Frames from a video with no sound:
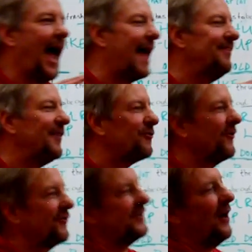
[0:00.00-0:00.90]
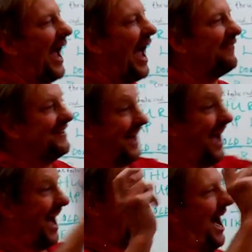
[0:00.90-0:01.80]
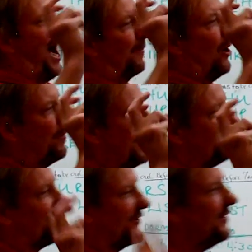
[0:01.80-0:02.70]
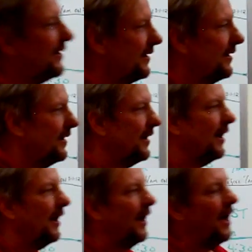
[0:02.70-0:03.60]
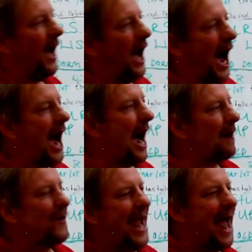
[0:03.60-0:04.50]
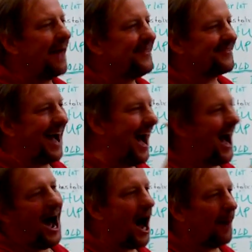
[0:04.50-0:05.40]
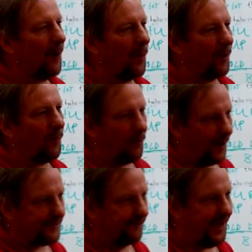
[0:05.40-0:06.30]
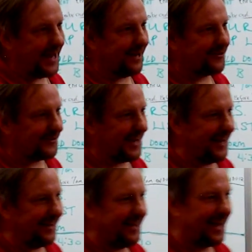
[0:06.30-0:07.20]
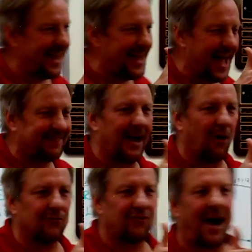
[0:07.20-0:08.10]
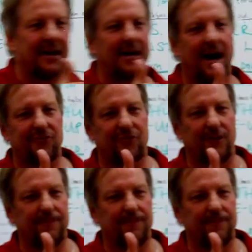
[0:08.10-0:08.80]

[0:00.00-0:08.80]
And this was, you know, I had these aha moments. We had this aha moment when we went to Vegas at the Elton John concert.